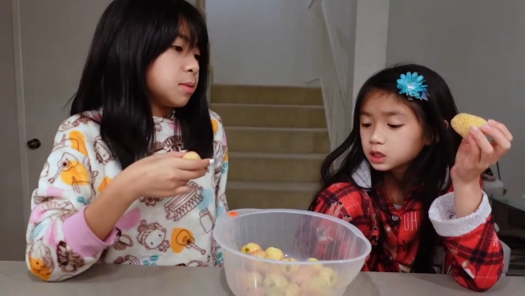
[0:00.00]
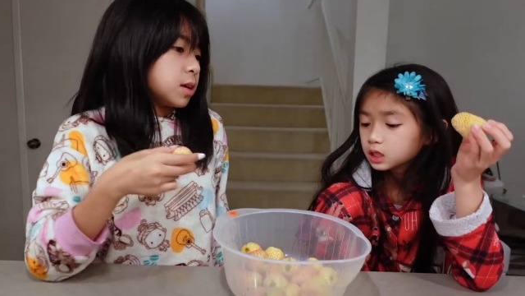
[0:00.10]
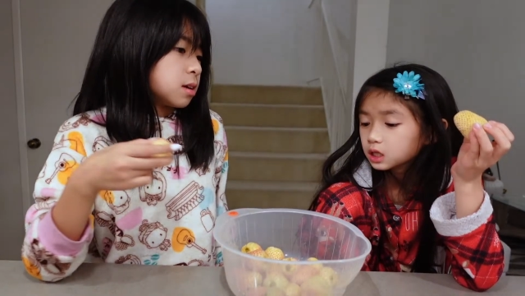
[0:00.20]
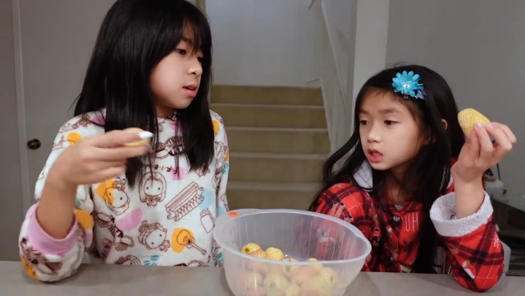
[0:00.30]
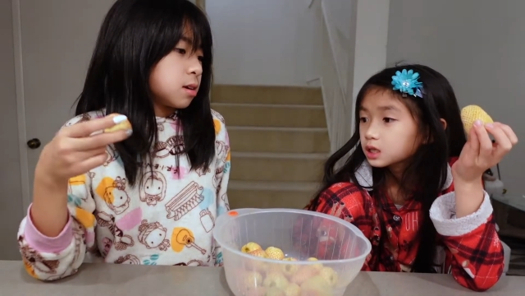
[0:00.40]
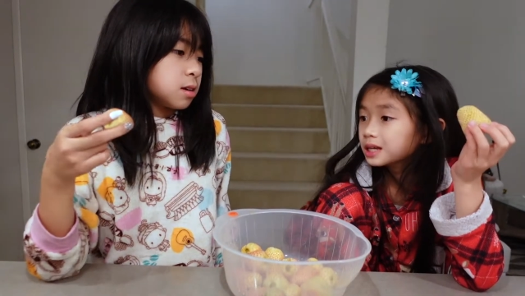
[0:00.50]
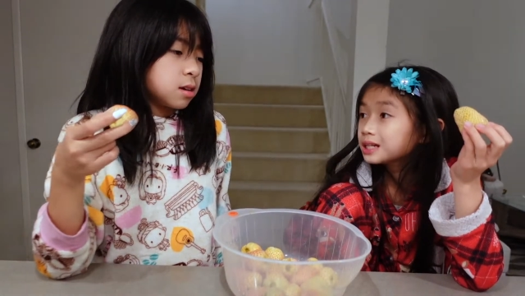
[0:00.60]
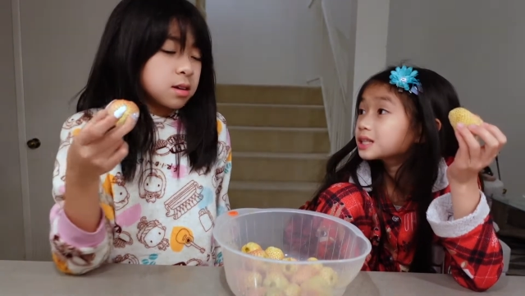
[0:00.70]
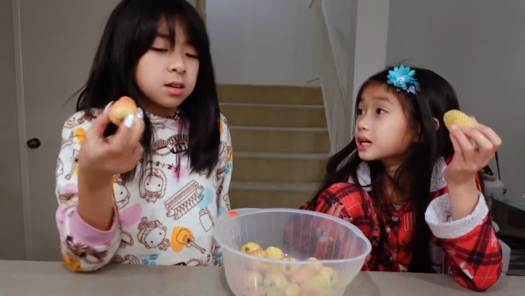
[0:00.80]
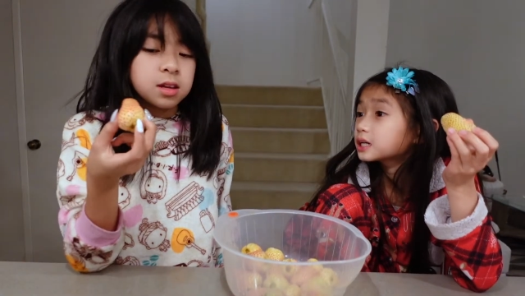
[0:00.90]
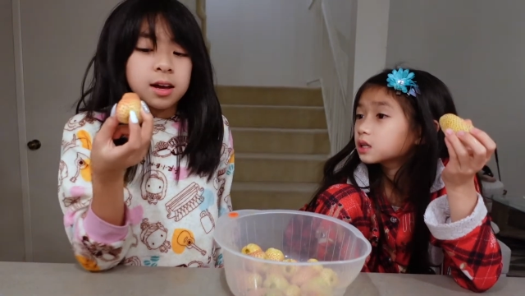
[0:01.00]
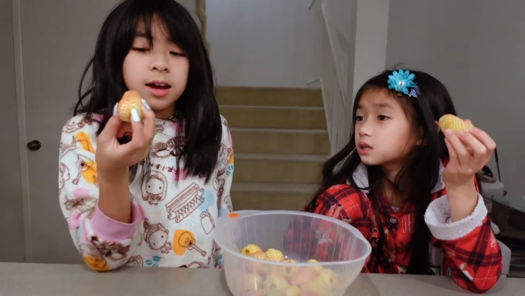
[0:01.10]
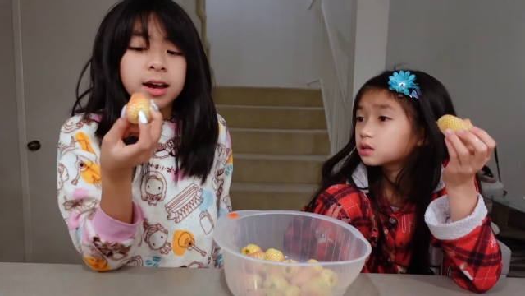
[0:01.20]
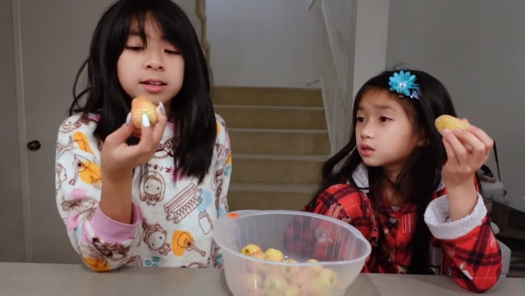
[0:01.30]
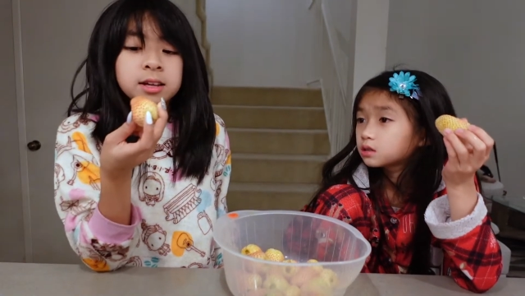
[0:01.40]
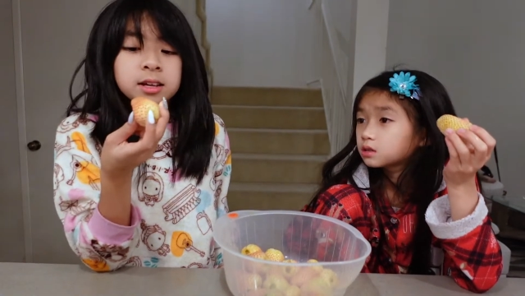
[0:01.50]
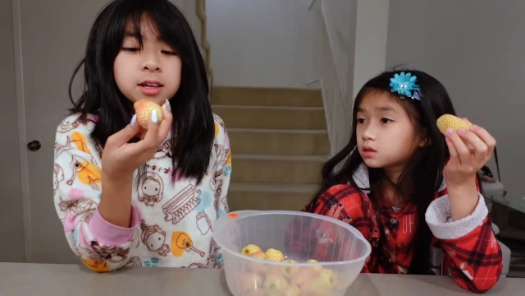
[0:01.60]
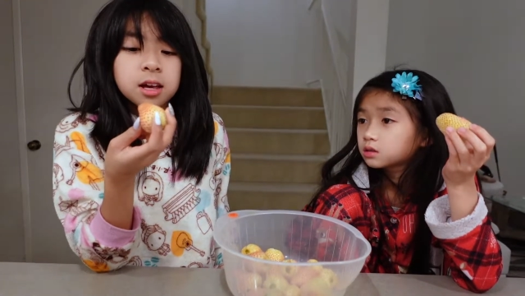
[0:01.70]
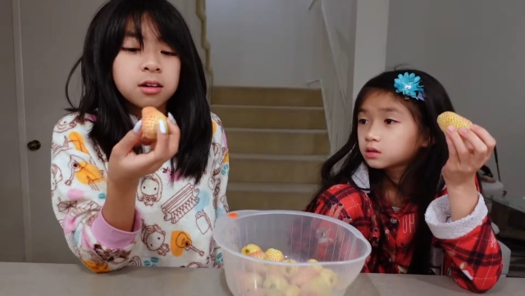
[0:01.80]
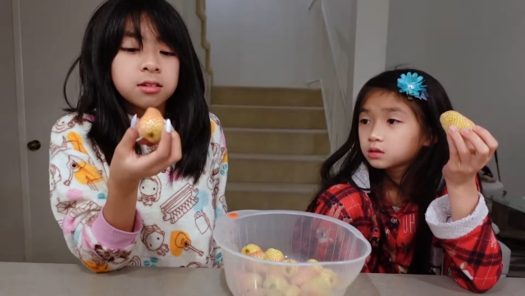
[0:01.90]
Speaker 1: is it gonna taste like? I think
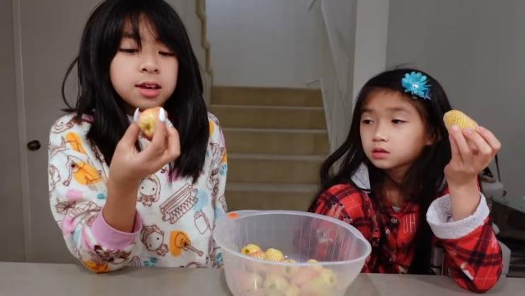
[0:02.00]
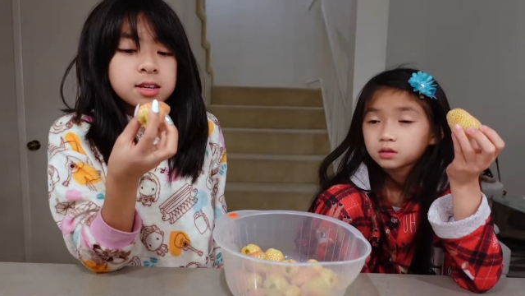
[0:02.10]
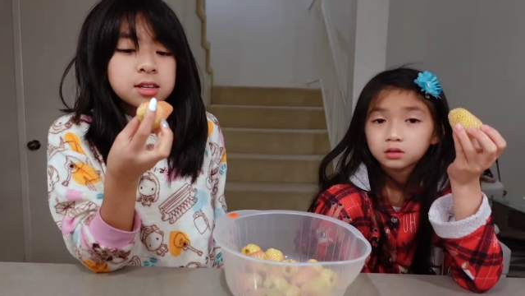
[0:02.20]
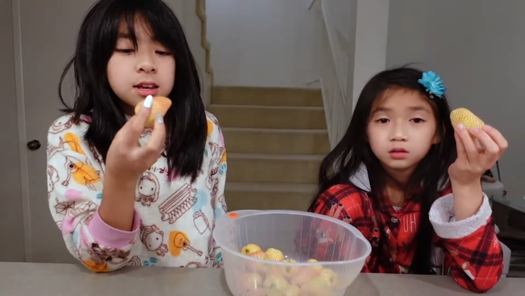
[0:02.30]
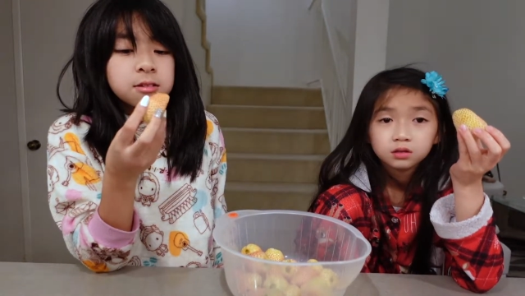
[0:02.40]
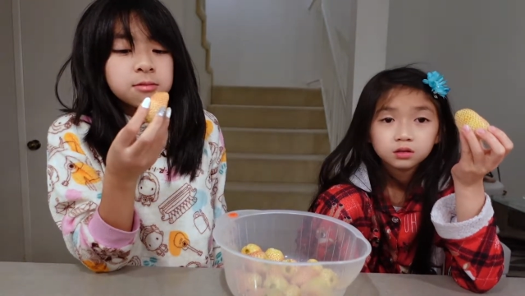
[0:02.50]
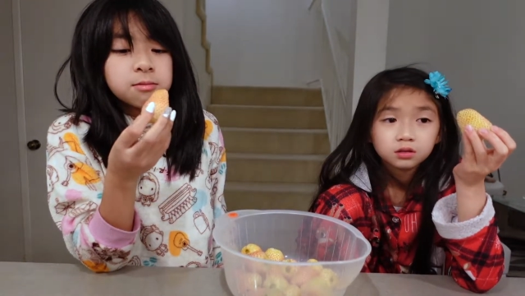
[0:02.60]
it'll taste like